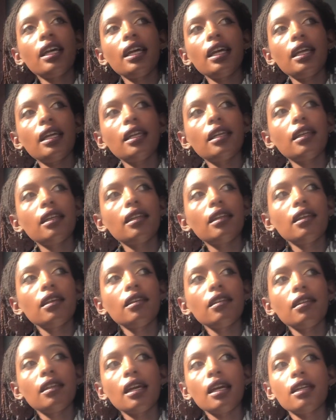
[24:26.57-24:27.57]
and
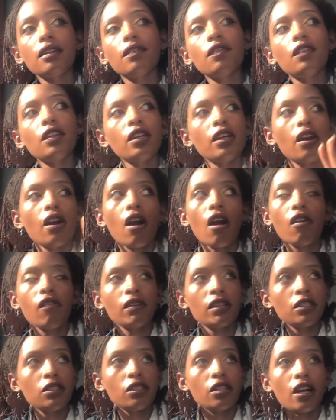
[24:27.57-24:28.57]
the end of the year
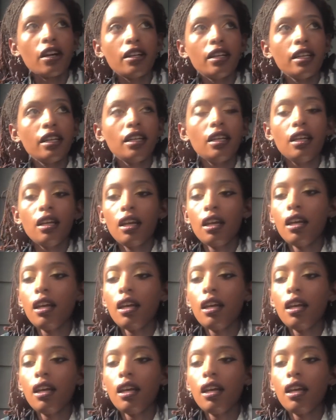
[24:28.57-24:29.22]
already started.